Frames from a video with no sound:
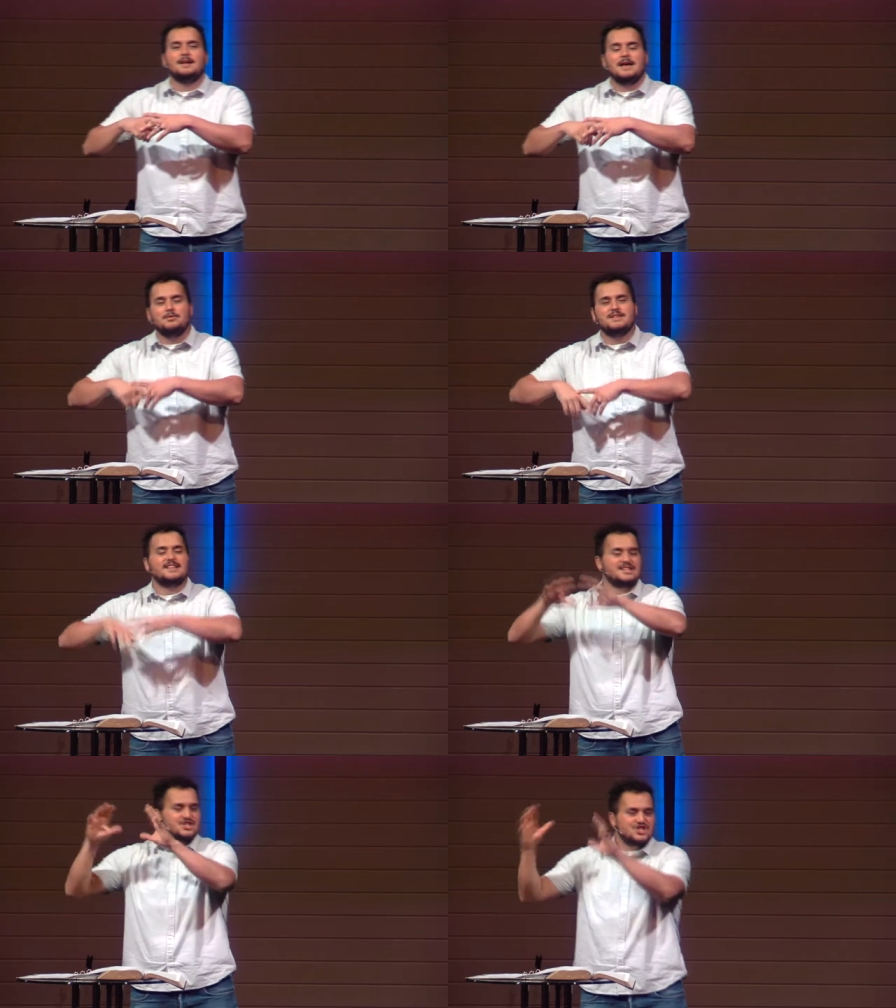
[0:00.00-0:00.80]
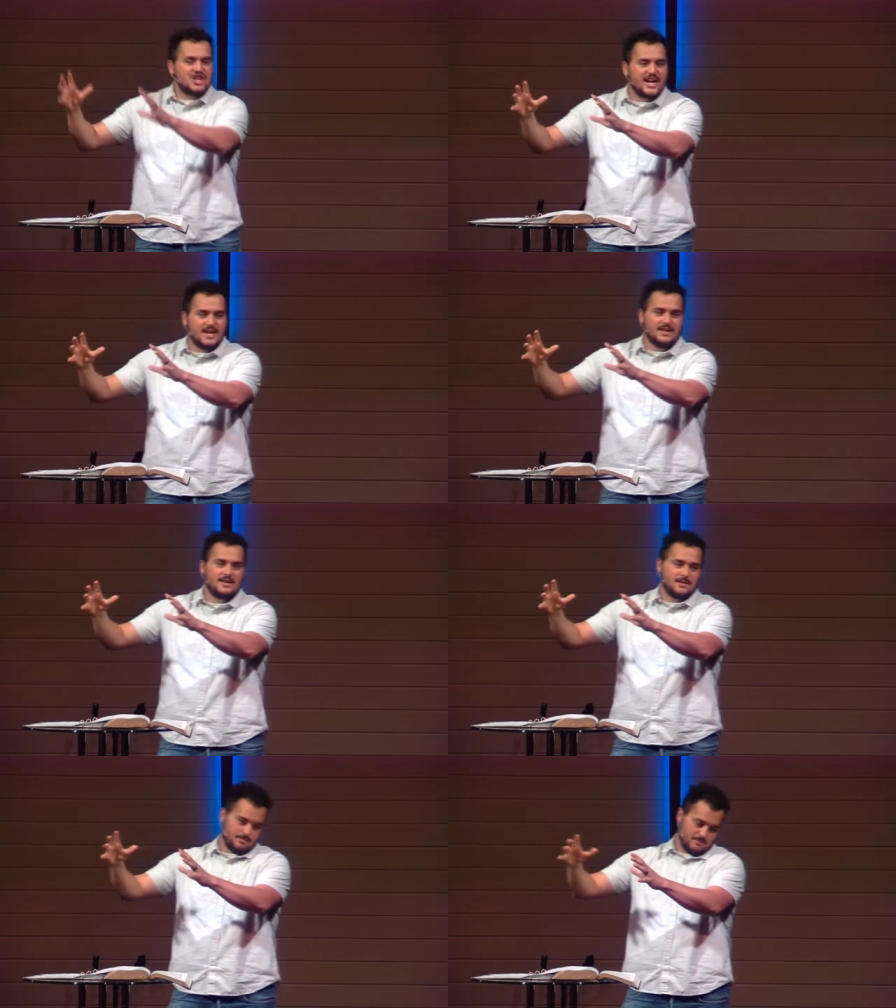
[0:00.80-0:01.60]
it was like this chant
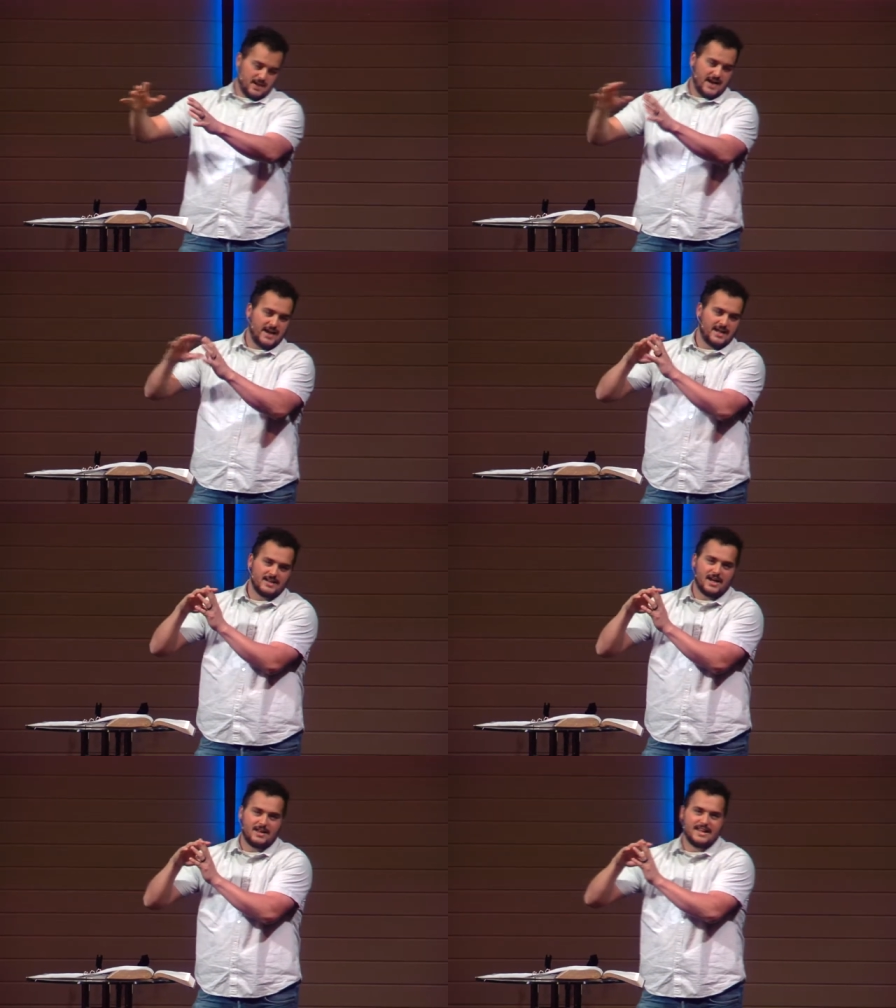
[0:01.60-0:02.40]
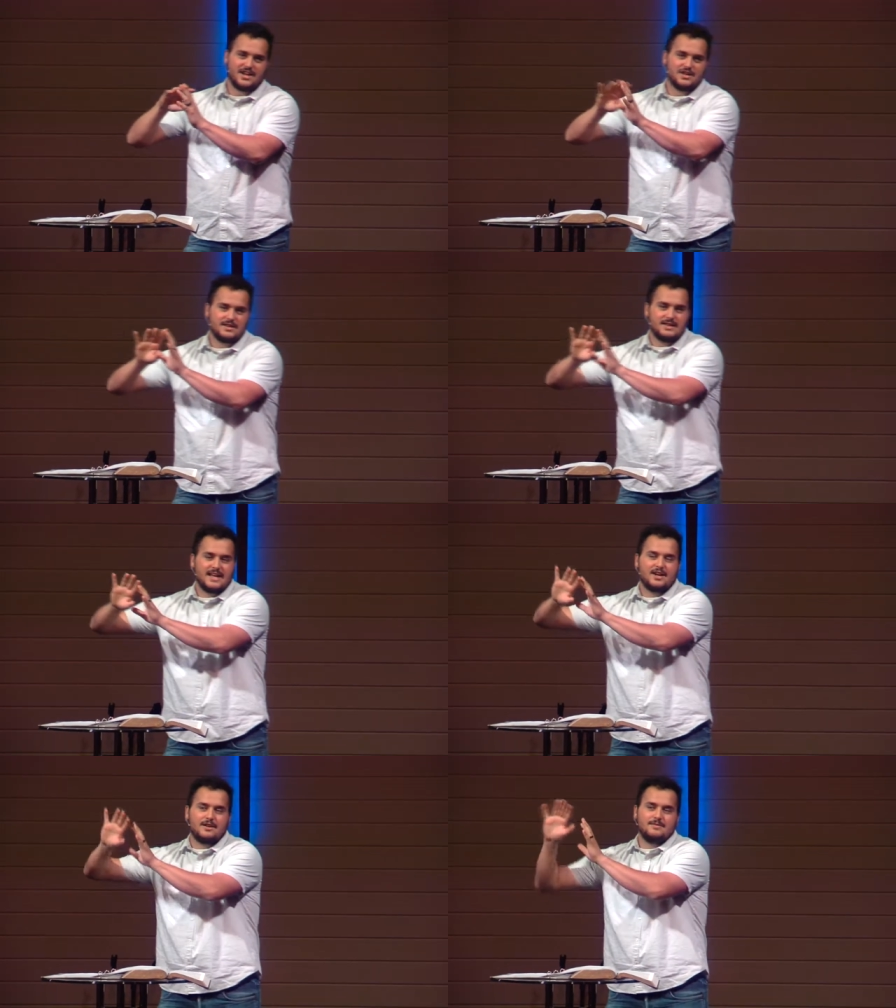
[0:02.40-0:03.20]
and uh, they could they
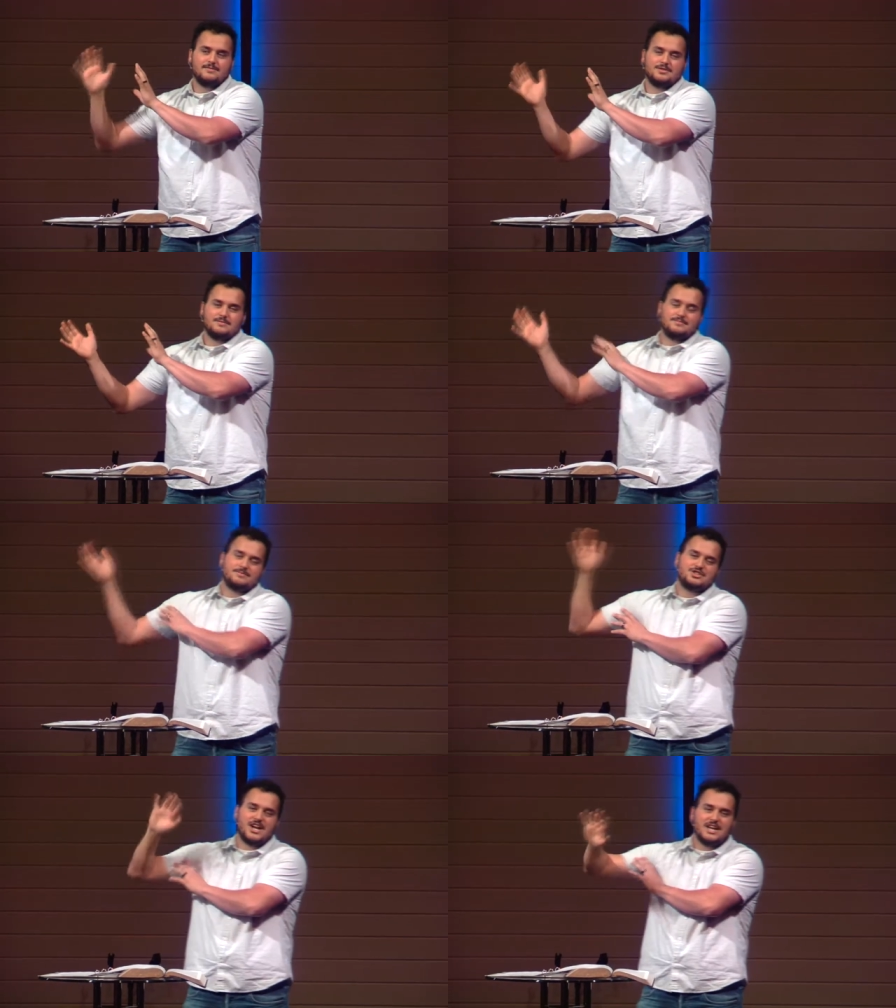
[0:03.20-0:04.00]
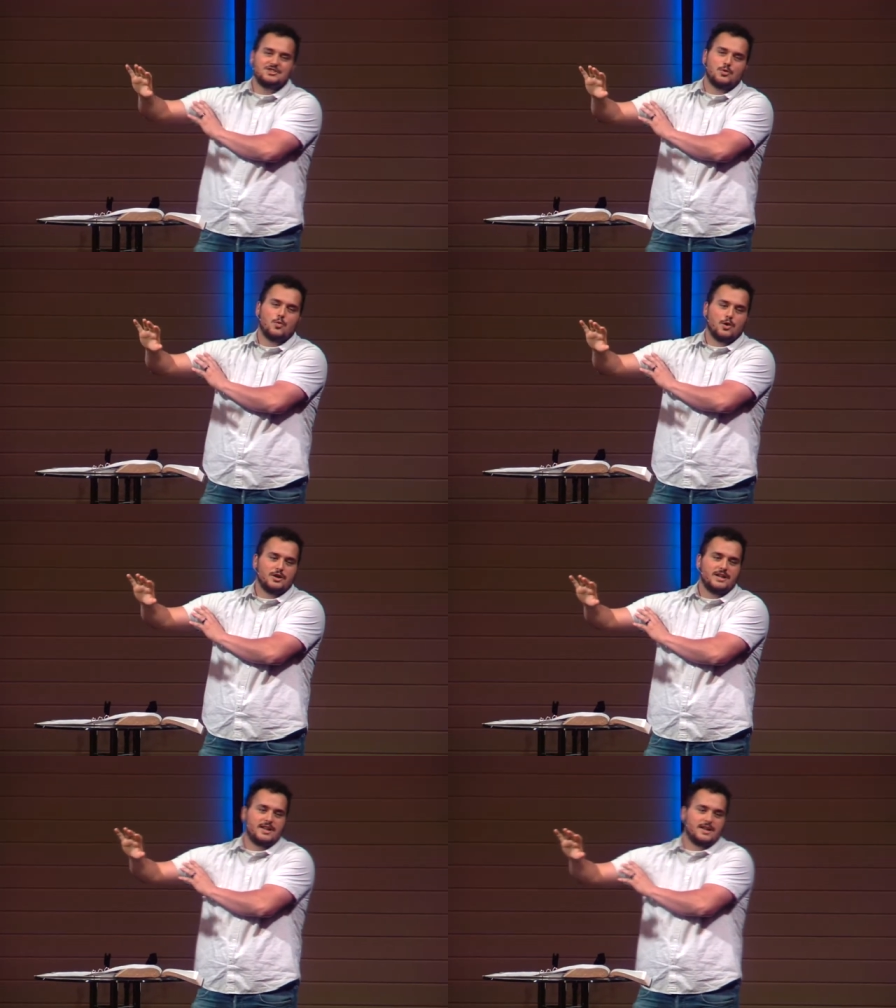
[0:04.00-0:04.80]
could change the word
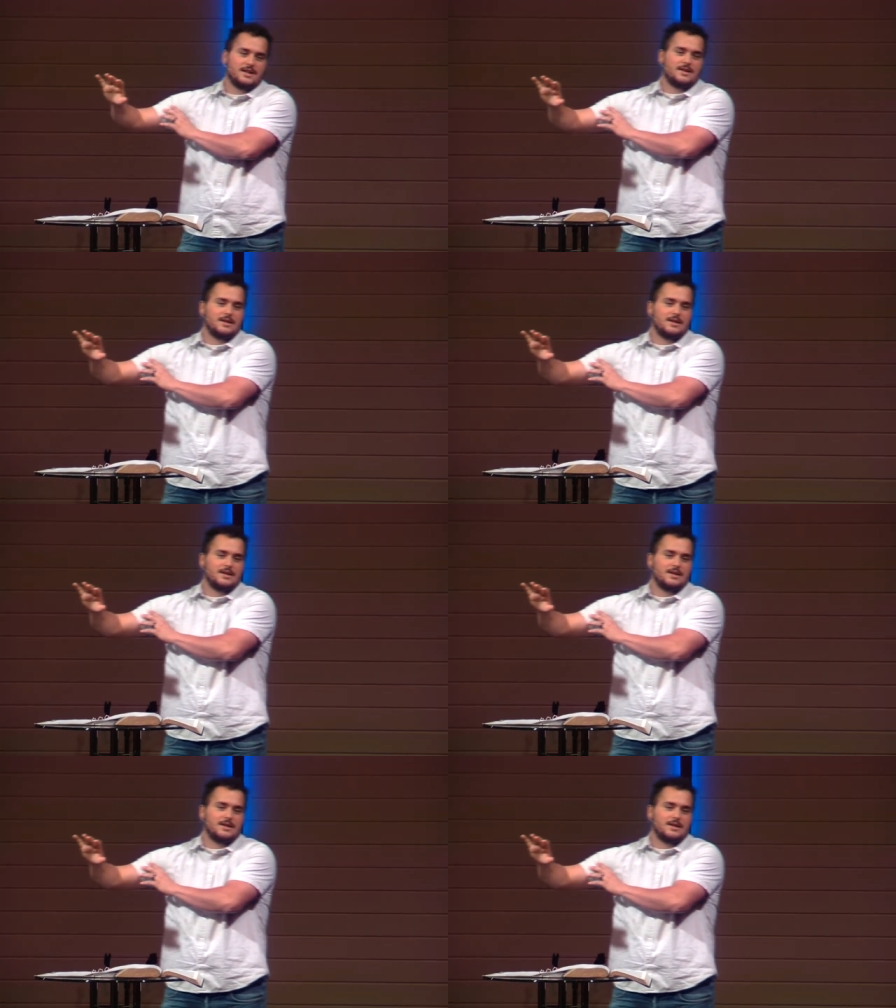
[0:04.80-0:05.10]
in it.